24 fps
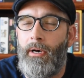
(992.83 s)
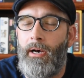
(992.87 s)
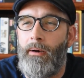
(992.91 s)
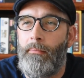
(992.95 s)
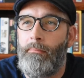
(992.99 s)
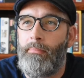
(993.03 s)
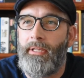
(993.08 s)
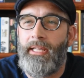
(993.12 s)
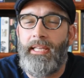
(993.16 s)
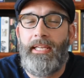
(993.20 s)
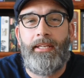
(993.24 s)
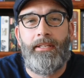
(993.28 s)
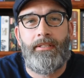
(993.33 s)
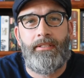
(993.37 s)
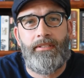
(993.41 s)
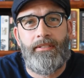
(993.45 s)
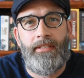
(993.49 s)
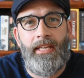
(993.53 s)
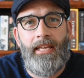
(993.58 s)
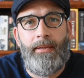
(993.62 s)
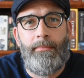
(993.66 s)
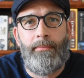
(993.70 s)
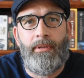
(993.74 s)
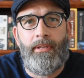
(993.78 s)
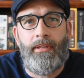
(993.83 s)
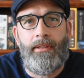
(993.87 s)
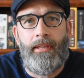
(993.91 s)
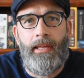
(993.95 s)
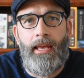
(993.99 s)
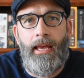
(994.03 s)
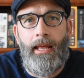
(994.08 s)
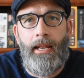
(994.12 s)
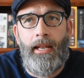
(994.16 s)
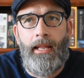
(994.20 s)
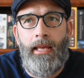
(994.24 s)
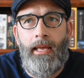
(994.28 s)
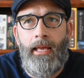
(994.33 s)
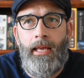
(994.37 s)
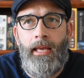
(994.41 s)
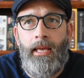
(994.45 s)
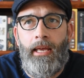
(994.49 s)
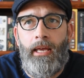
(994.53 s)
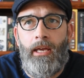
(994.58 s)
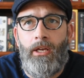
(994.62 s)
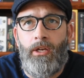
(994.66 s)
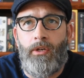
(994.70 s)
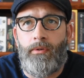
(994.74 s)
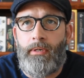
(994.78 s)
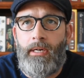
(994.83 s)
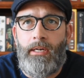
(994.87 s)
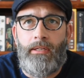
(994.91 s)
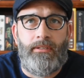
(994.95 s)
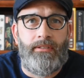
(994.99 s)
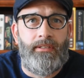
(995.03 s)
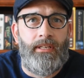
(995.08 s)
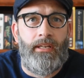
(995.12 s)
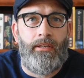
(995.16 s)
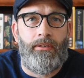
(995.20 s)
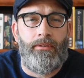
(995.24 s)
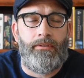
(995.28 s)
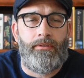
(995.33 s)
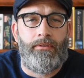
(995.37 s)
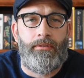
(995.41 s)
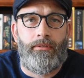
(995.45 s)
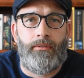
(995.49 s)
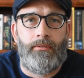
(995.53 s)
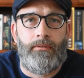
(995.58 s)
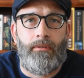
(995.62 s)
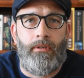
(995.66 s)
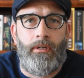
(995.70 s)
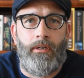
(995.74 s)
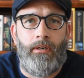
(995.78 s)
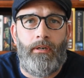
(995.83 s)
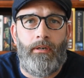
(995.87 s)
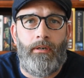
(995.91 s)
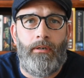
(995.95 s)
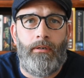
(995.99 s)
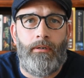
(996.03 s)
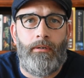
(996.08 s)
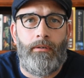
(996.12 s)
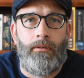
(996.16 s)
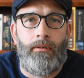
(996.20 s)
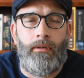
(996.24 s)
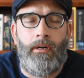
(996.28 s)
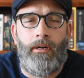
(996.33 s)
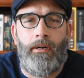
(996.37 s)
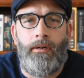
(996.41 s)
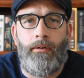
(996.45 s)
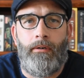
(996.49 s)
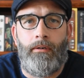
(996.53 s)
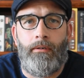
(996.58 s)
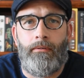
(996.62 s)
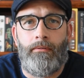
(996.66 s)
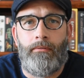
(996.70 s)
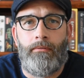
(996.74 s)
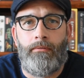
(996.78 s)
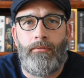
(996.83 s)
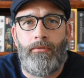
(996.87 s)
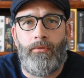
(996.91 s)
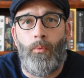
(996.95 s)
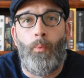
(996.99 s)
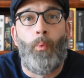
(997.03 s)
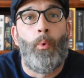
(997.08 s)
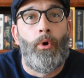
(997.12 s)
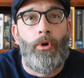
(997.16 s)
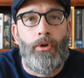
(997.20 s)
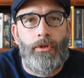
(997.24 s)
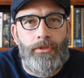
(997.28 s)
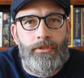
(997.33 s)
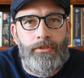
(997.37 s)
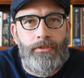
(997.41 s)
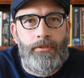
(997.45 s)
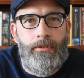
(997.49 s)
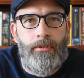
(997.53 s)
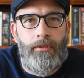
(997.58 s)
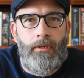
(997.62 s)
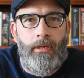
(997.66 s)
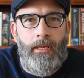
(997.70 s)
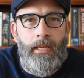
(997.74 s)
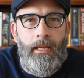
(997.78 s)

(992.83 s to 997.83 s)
blanket statement that crowd sales are the worst,